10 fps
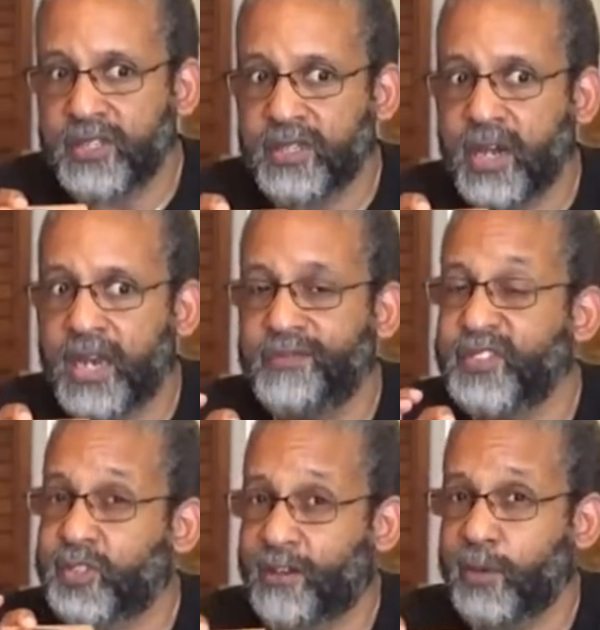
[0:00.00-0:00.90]
into kind of
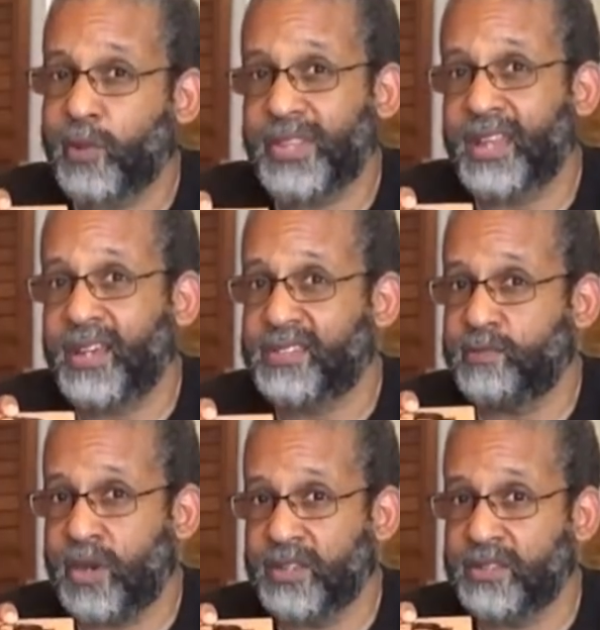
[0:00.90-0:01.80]
discovering what that
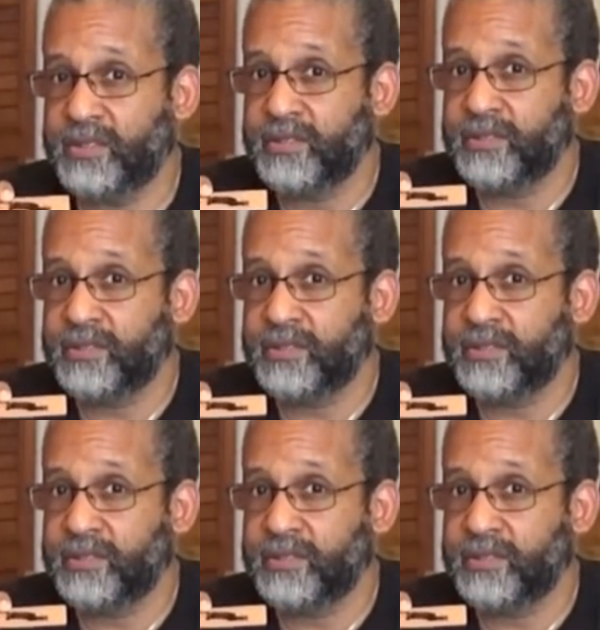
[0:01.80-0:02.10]
lesson was.